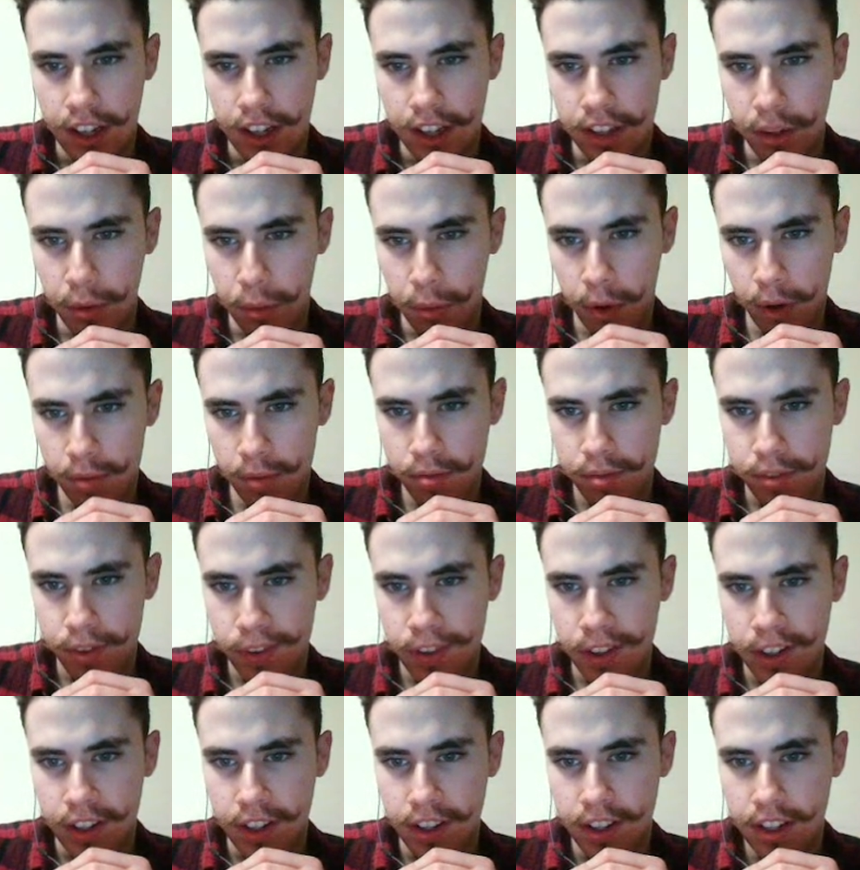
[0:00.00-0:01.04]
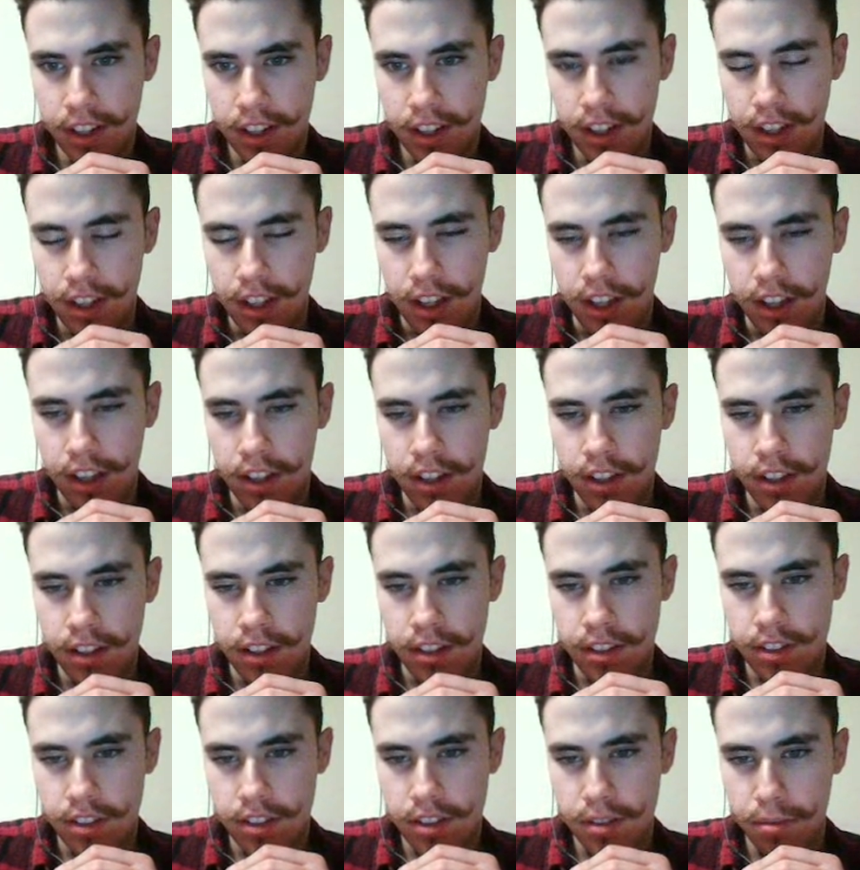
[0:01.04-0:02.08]
And the warm front
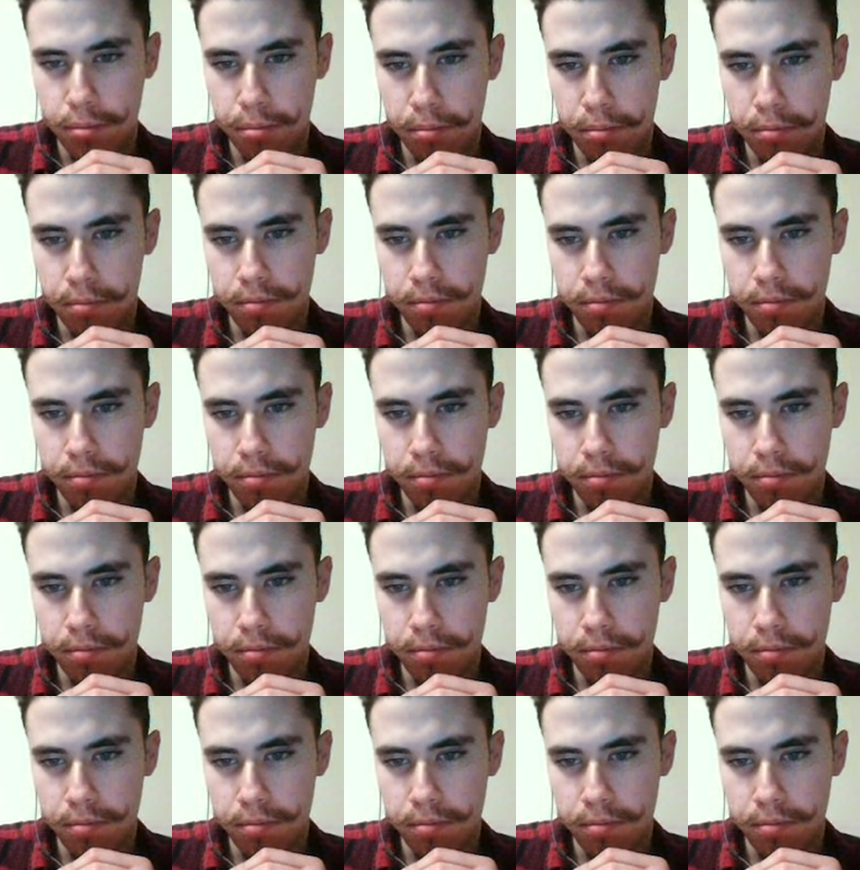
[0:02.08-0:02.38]
is